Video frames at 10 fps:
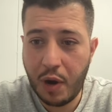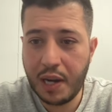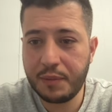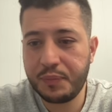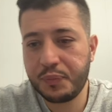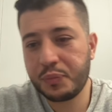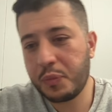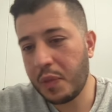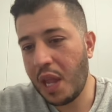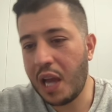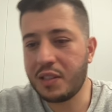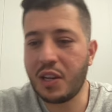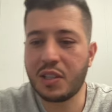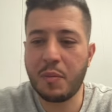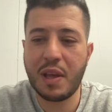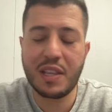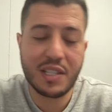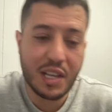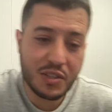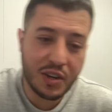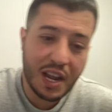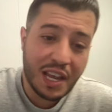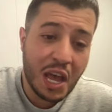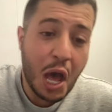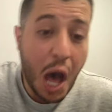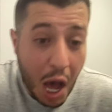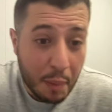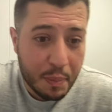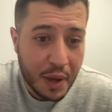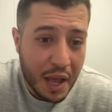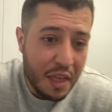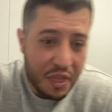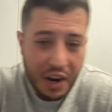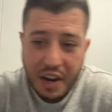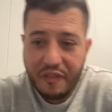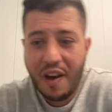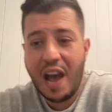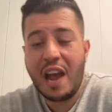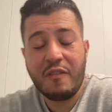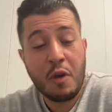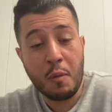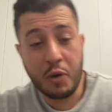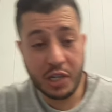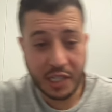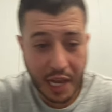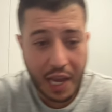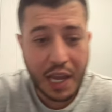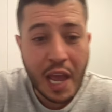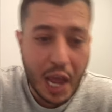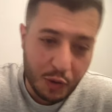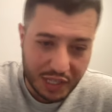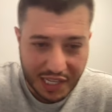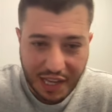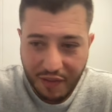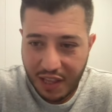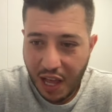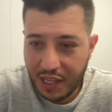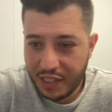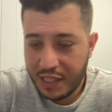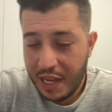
right? talked about this yesterday. Up 35%. It was at $7